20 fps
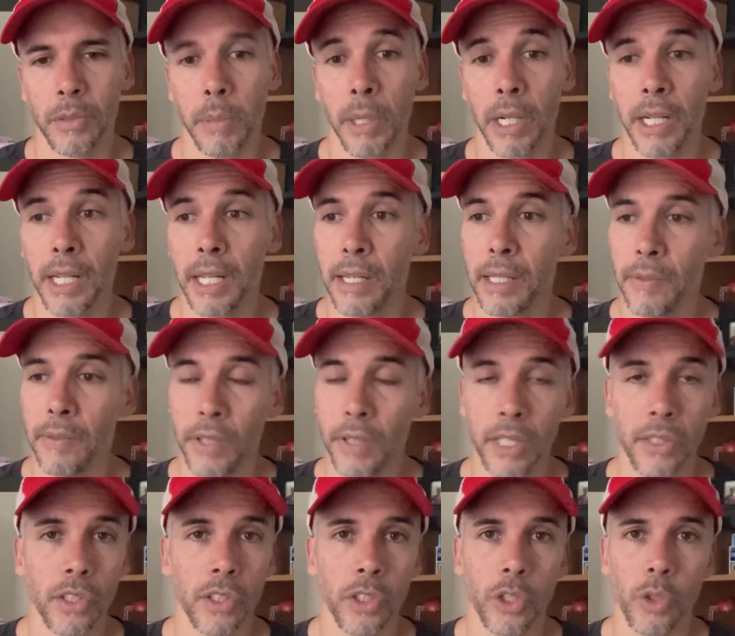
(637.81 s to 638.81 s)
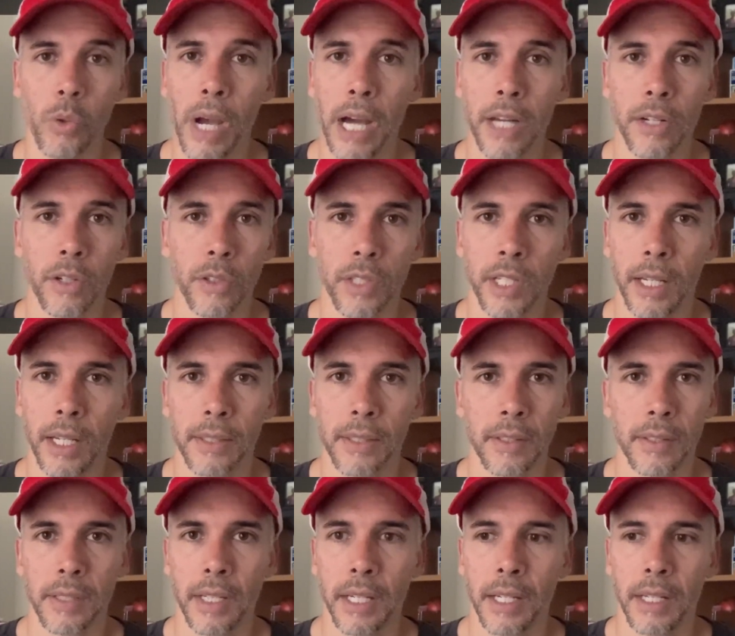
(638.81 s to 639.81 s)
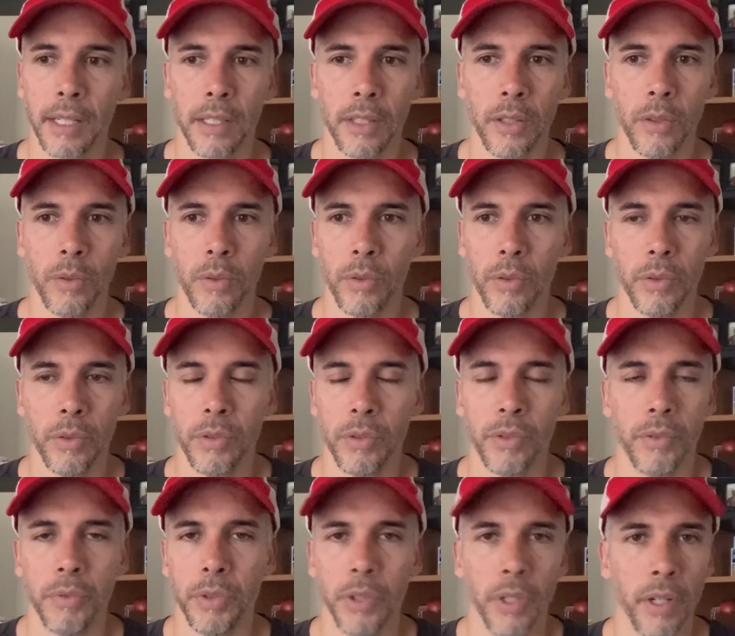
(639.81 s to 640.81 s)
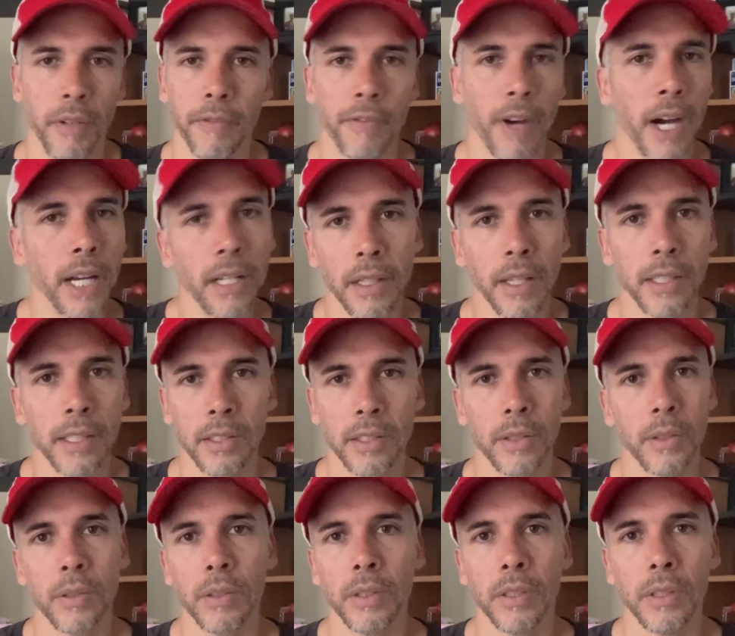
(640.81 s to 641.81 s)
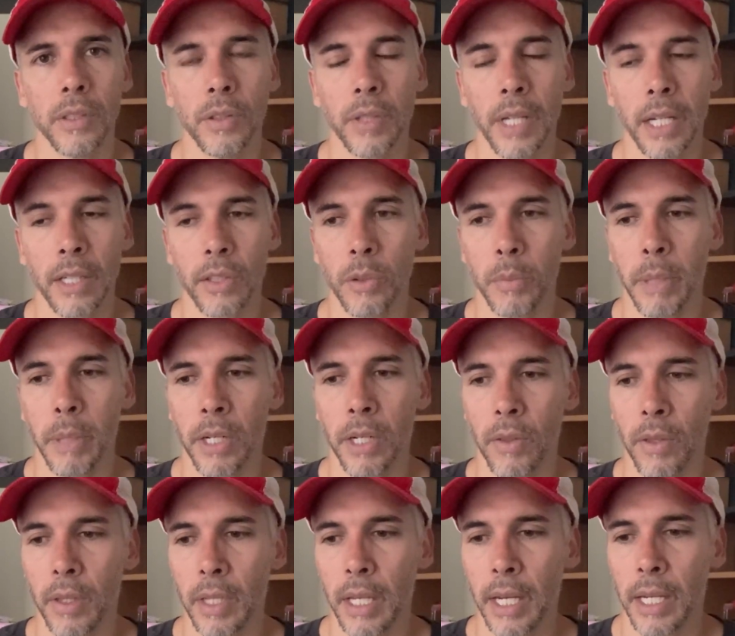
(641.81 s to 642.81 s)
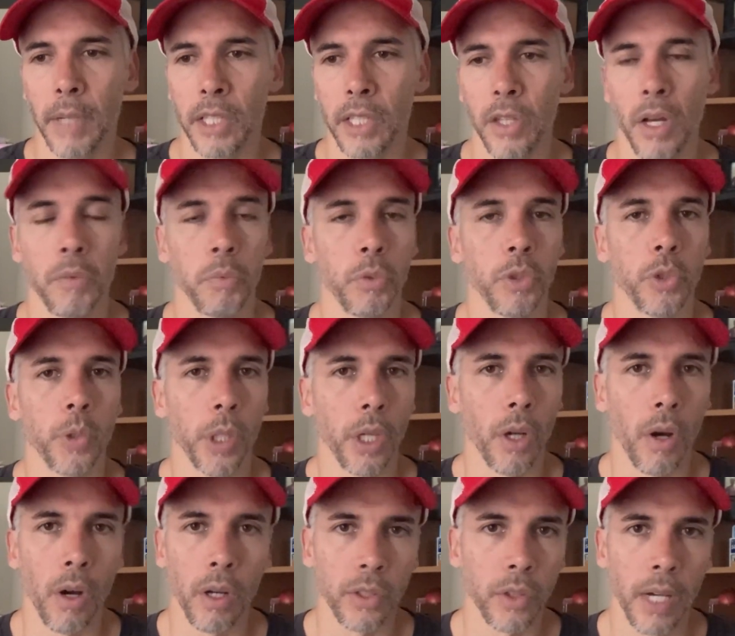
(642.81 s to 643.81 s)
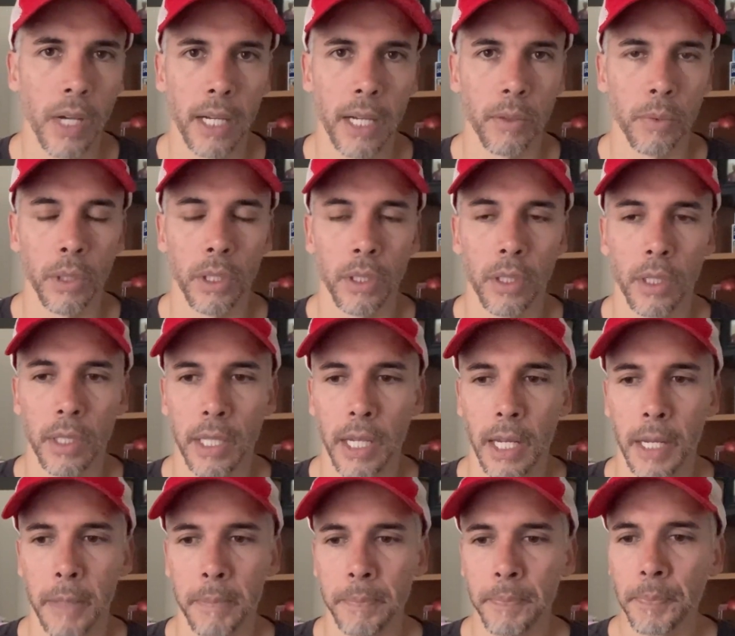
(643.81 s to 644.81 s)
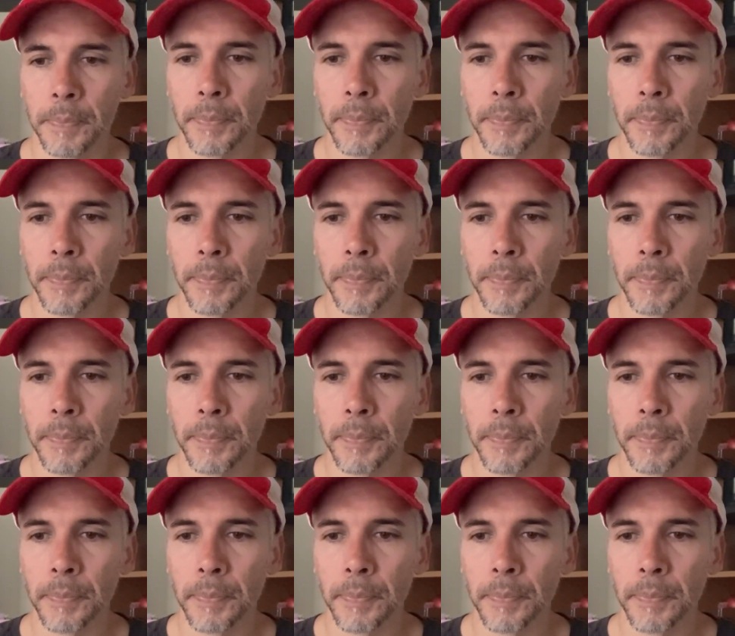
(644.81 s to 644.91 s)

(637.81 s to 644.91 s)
But Vinicius, you had your chances and you, you, you didn't finalize, dude. You, you got to do better than that. I thought Rodrygo also had a really good game.